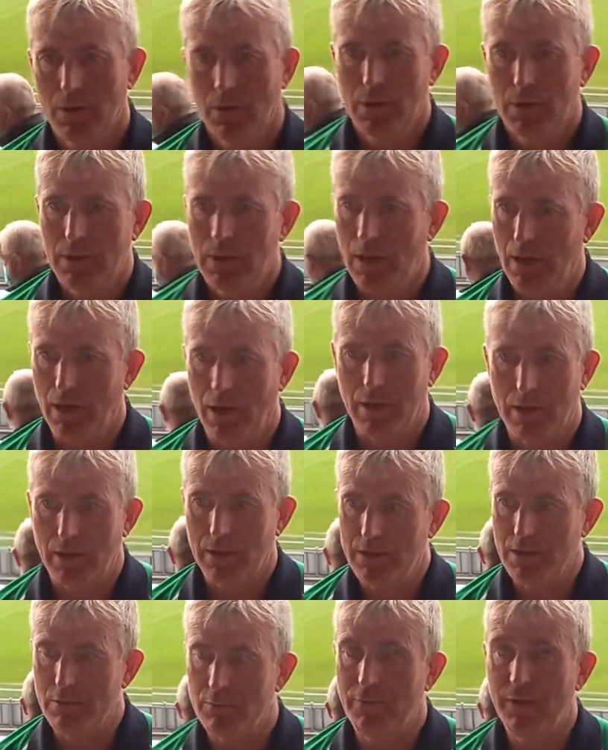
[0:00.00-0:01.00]
Yeah, it
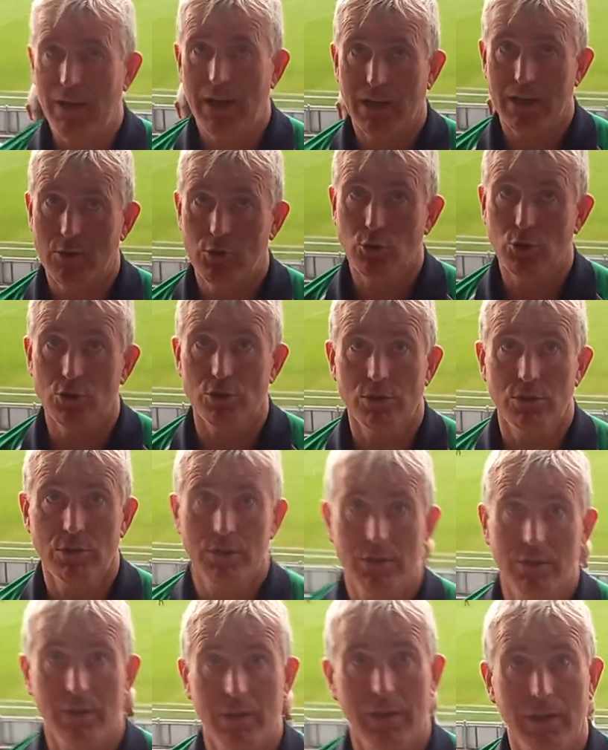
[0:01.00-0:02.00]
didn't feel like a cushion,
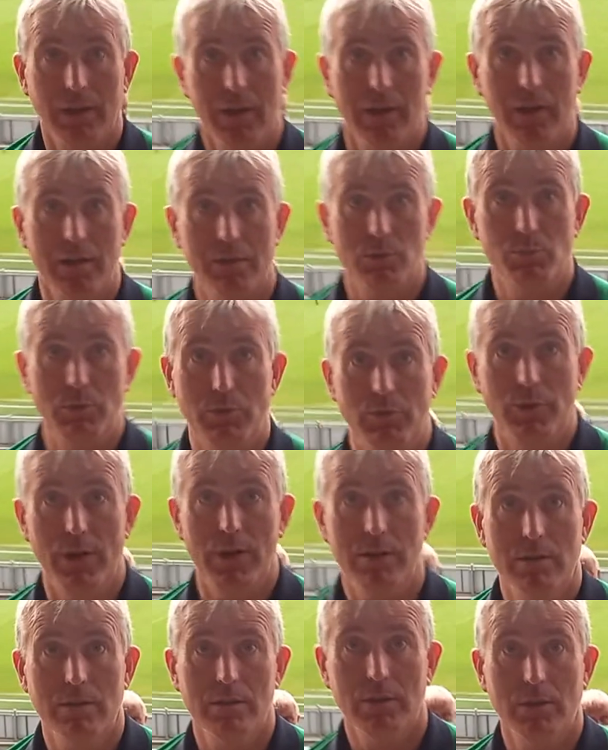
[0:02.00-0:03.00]
to be fair.
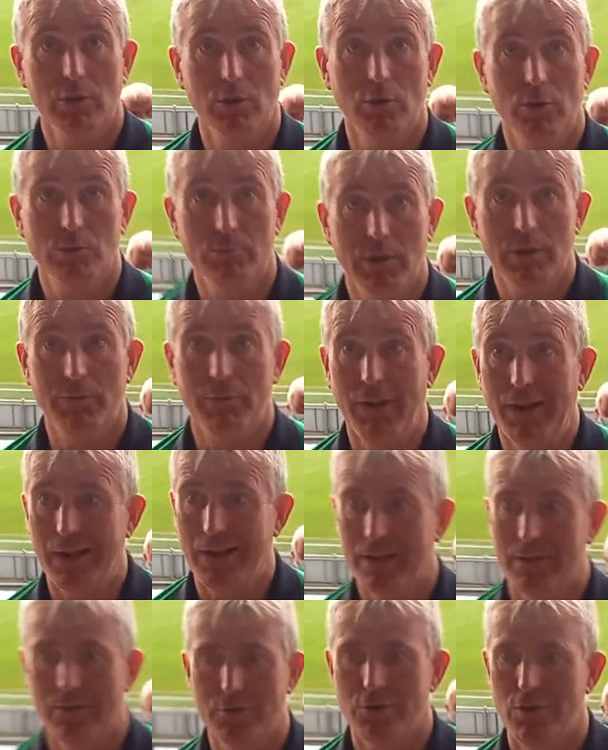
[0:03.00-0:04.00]
It felt like
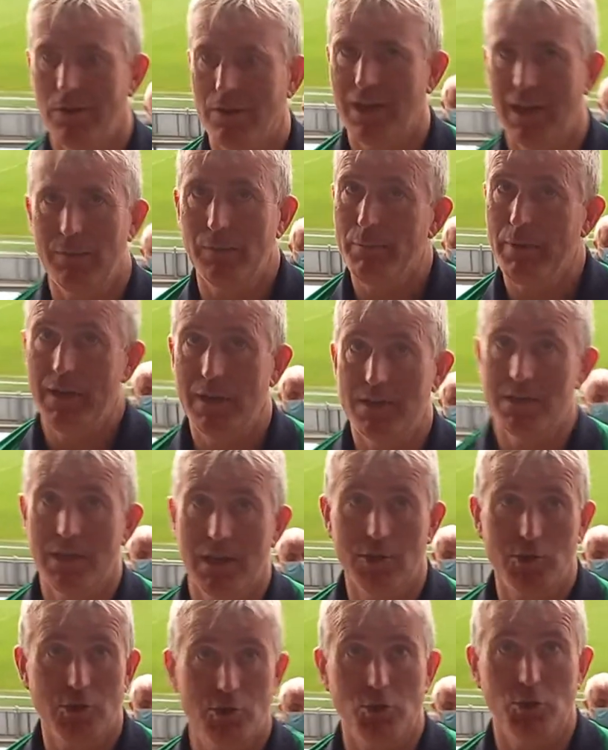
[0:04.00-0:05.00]
a drawn game at many
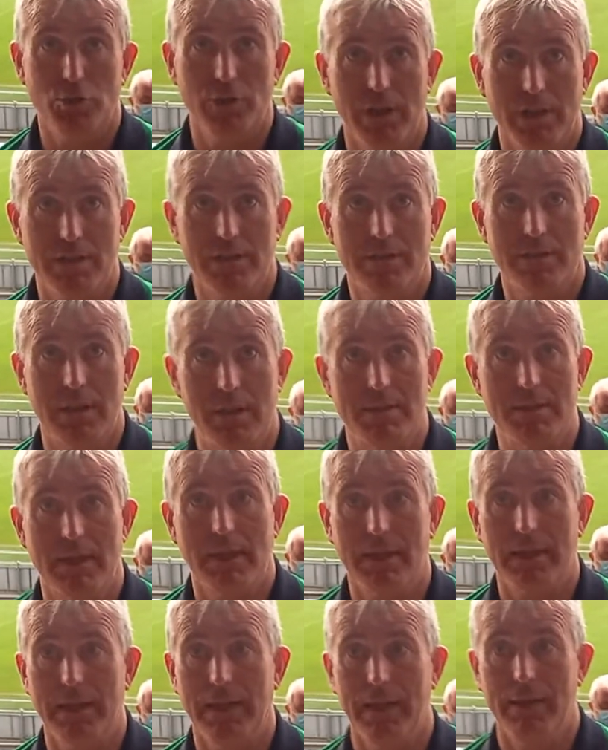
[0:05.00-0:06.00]
stages during that
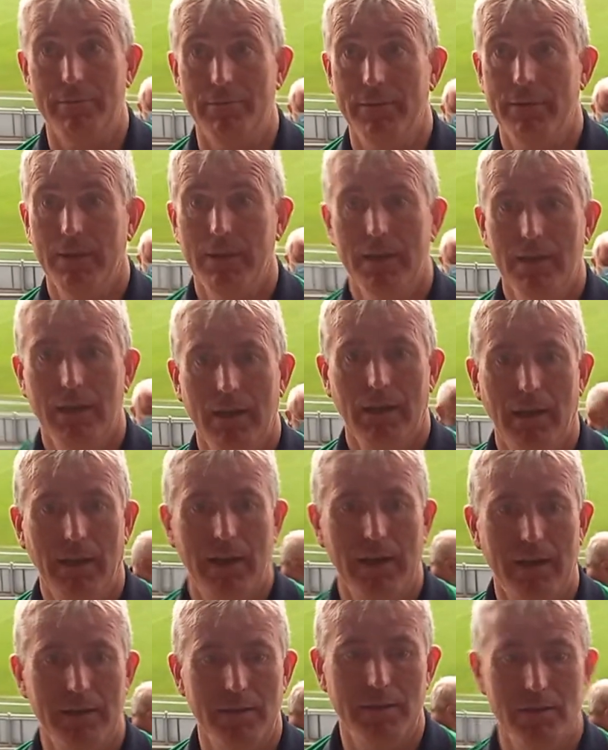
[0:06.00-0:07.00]
second half,
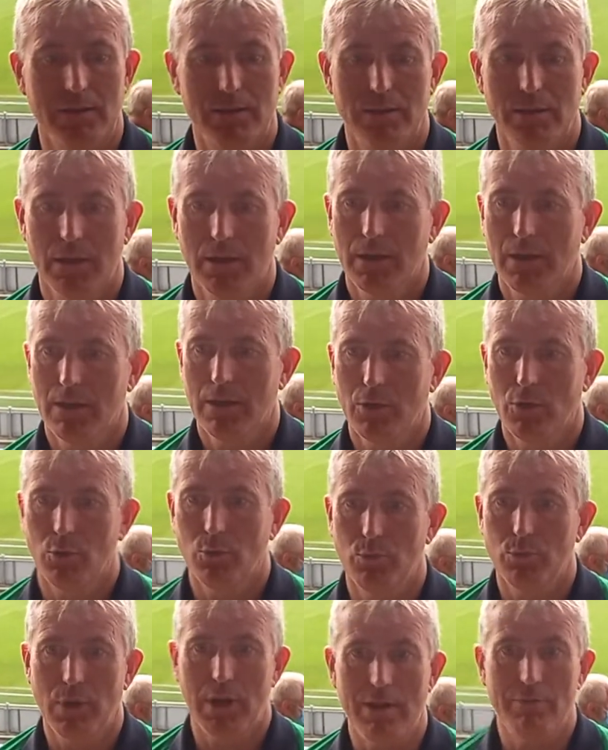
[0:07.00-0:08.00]
and
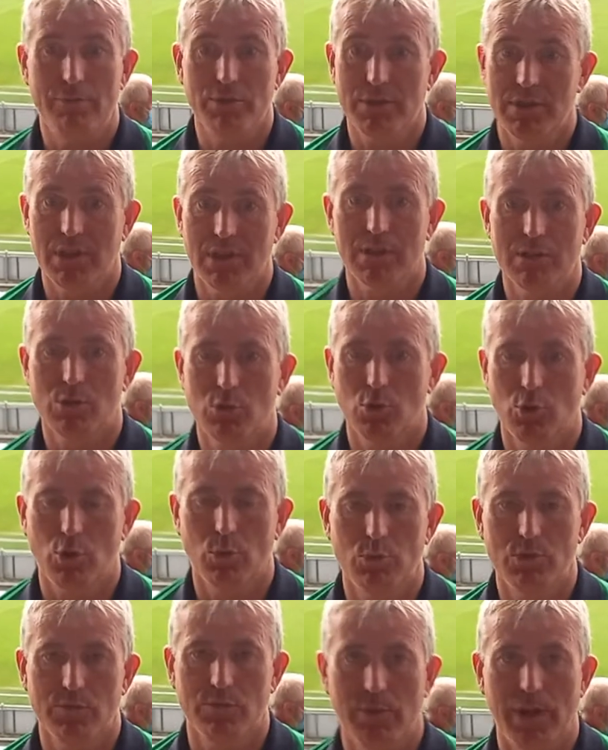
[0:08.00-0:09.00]
every single score
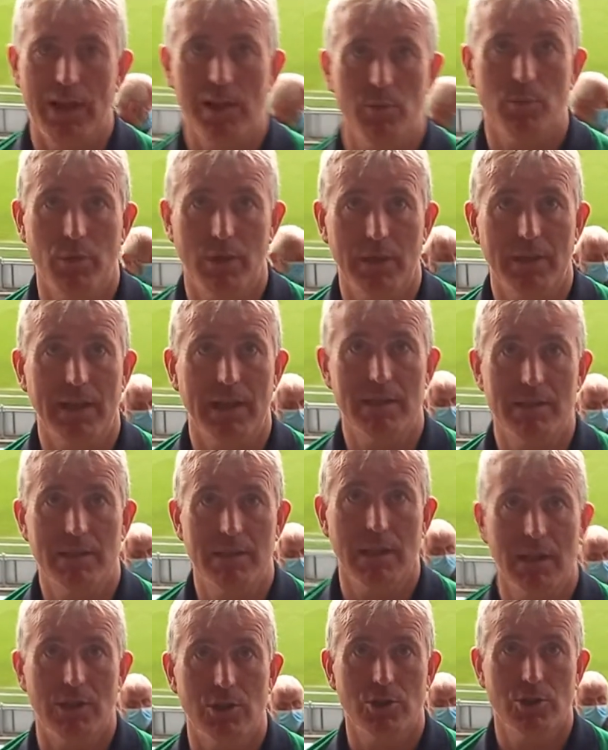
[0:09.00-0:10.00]
was valuable at that
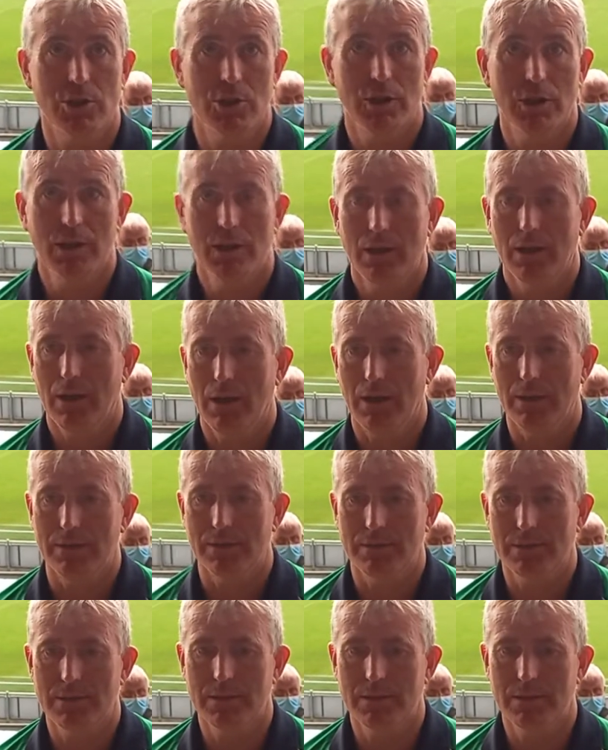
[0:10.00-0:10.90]
stage, and